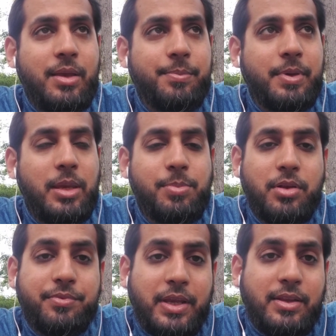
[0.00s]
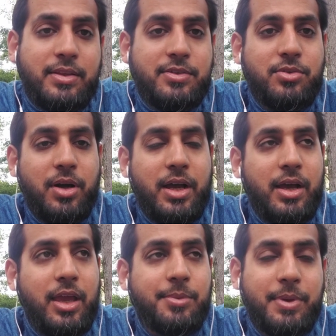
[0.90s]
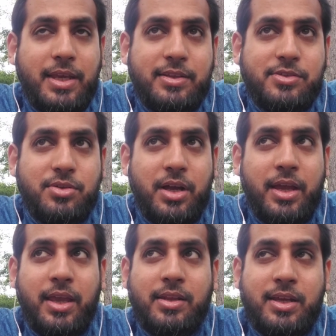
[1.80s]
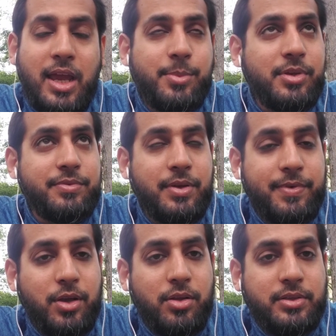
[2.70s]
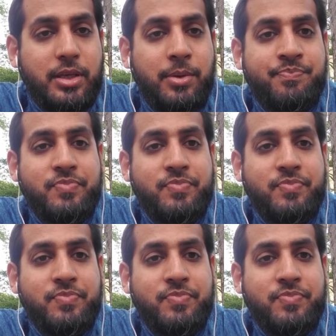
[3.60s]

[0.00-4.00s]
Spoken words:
people read this dua and make this dua in times of difficulty